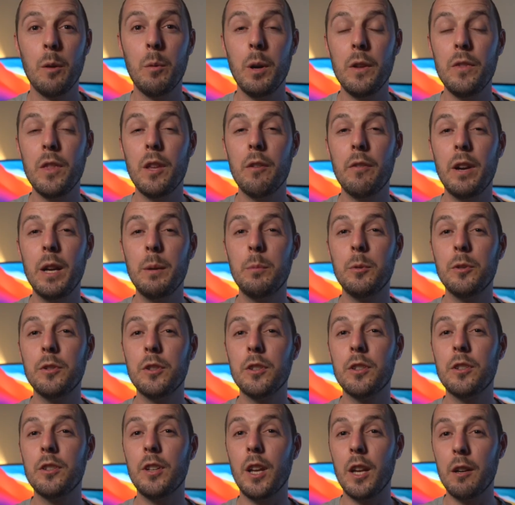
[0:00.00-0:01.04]
When they're able to
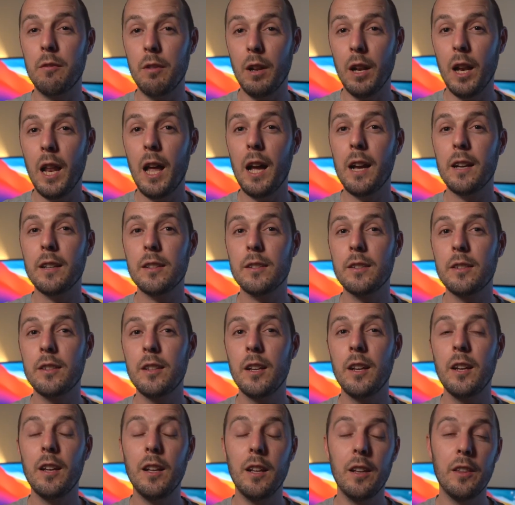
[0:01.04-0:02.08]
stay relaxed
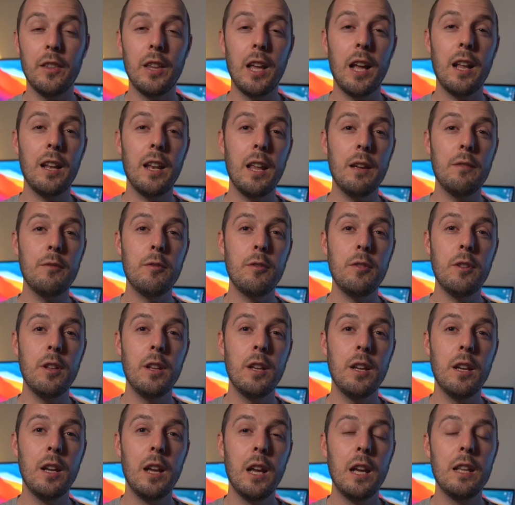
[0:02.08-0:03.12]
at that level,
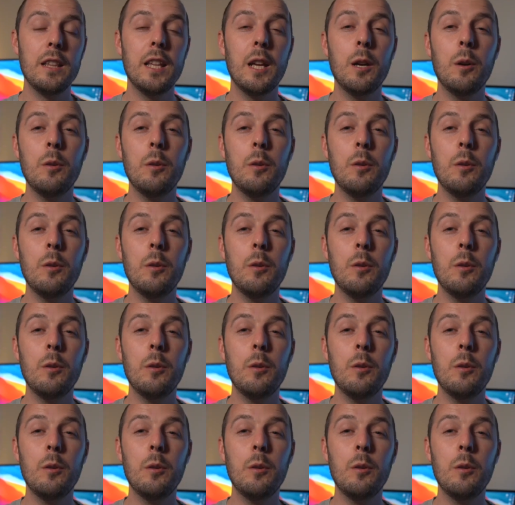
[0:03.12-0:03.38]
they